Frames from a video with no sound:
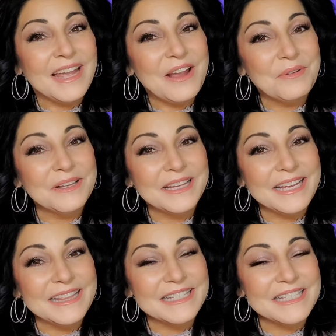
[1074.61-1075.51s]
I really
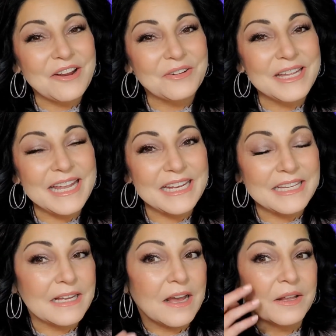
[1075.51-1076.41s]
like this Hard
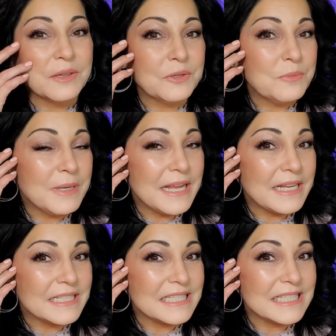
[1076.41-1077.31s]
Candy
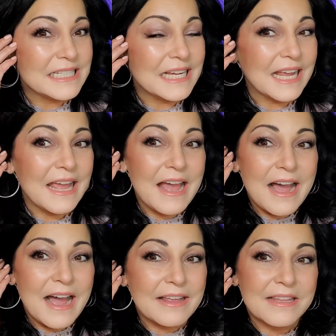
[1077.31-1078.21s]
illuminating stick.
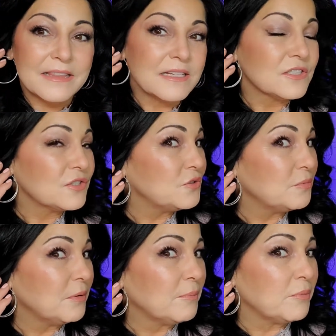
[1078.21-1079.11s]
I think that's
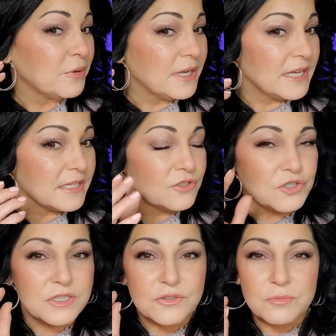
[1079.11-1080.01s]
super pretty. It's
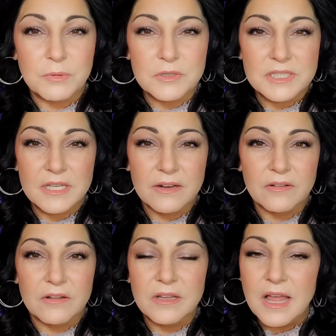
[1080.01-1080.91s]
just super
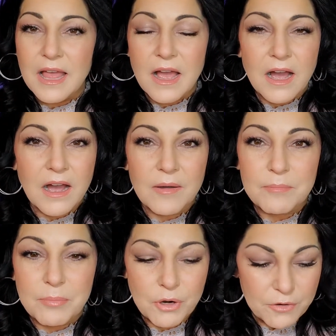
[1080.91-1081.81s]
subtle,
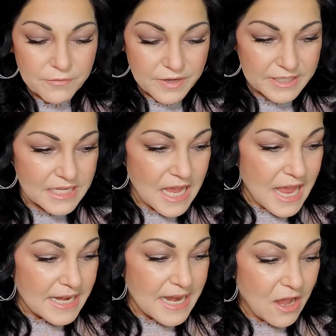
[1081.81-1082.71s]
perfect.
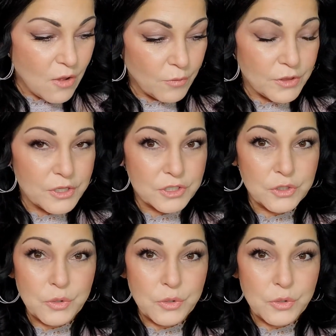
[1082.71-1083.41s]
Now this